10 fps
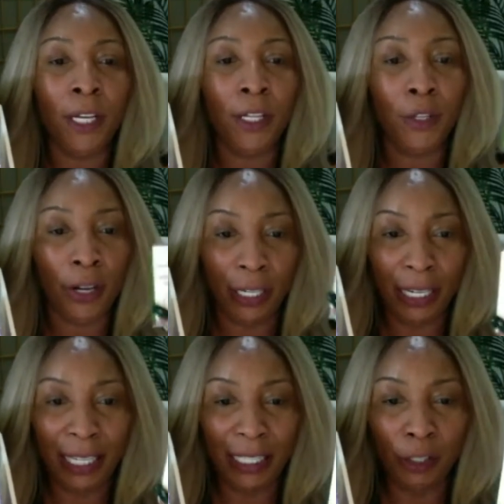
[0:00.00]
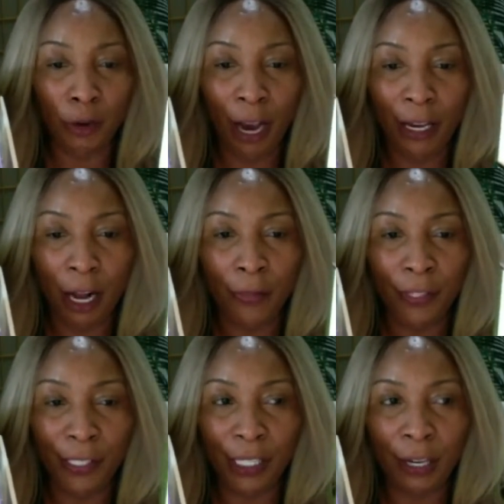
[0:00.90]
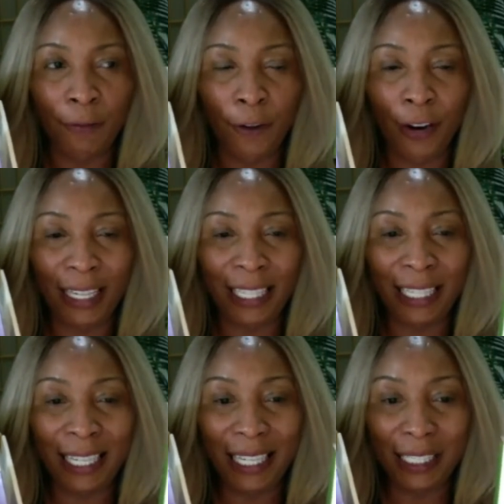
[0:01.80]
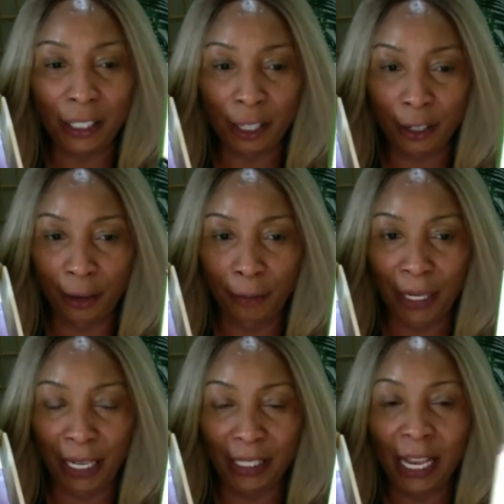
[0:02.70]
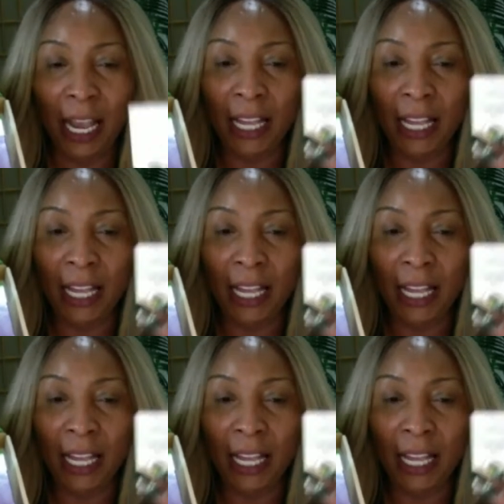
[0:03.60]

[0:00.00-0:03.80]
you're going to let it dry on the skin for at least 30 minutes.